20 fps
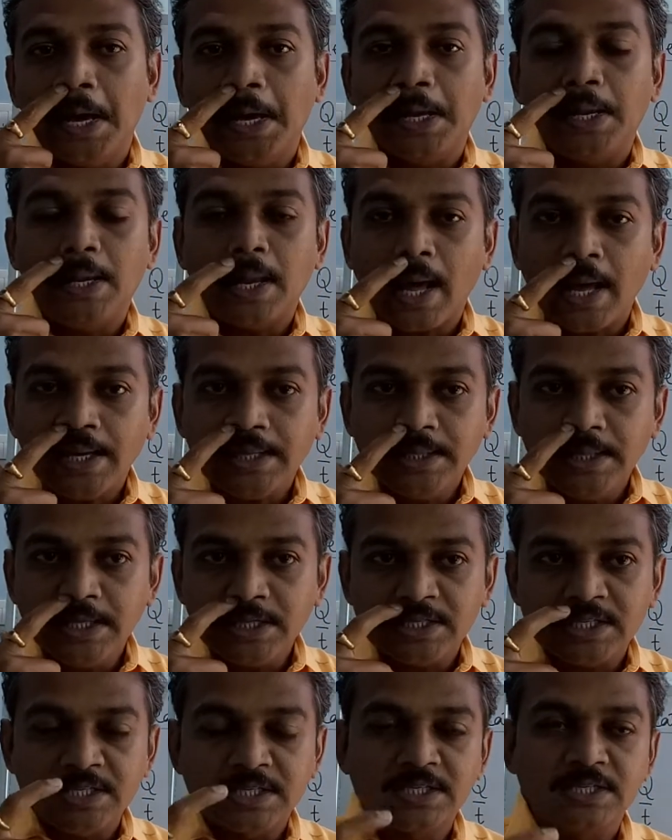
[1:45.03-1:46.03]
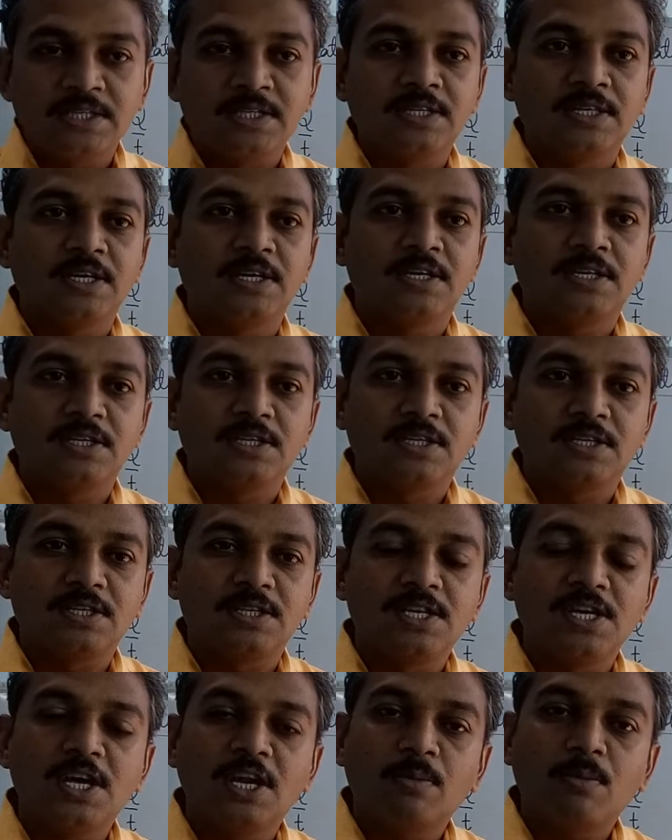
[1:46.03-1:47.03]
Like this,
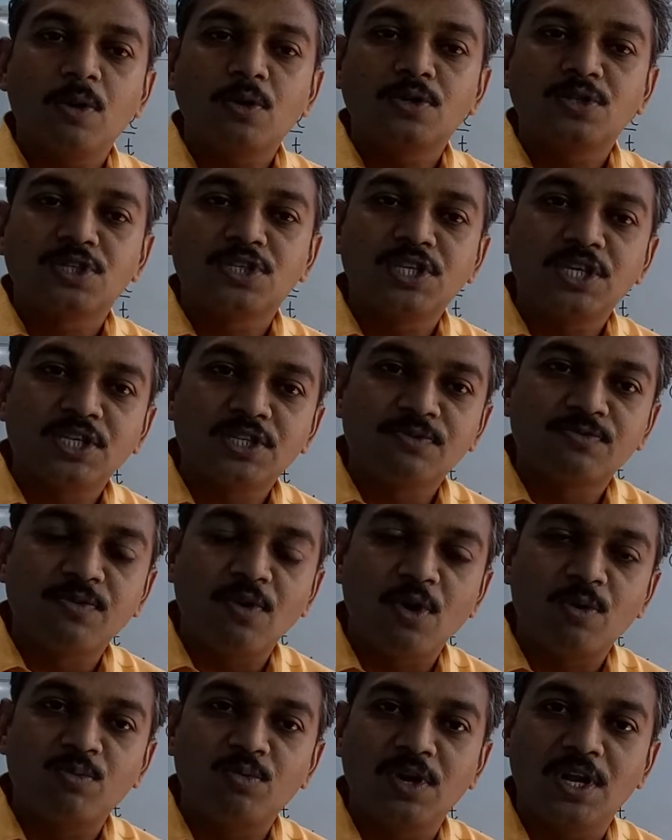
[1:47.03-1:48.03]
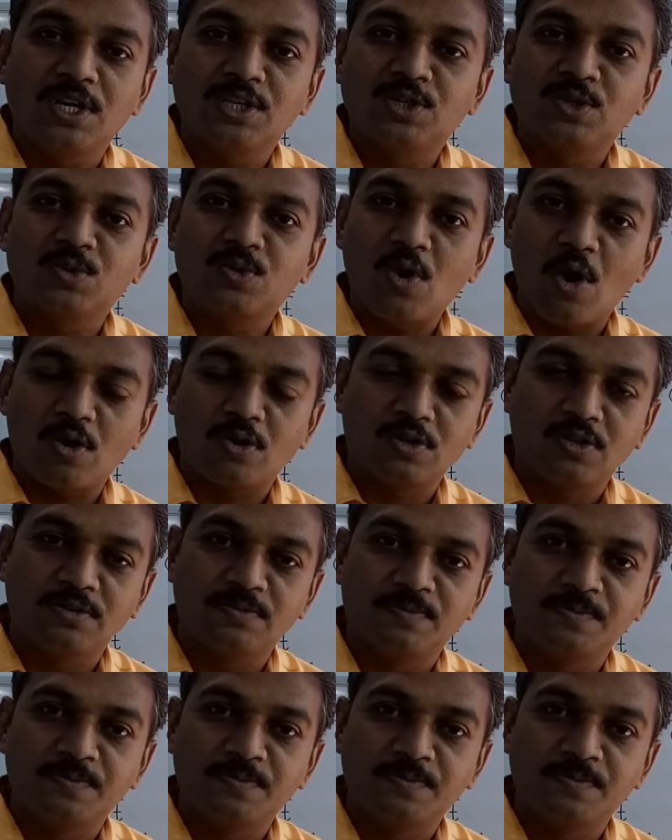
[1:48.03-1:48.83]
near about 6 formulas you got.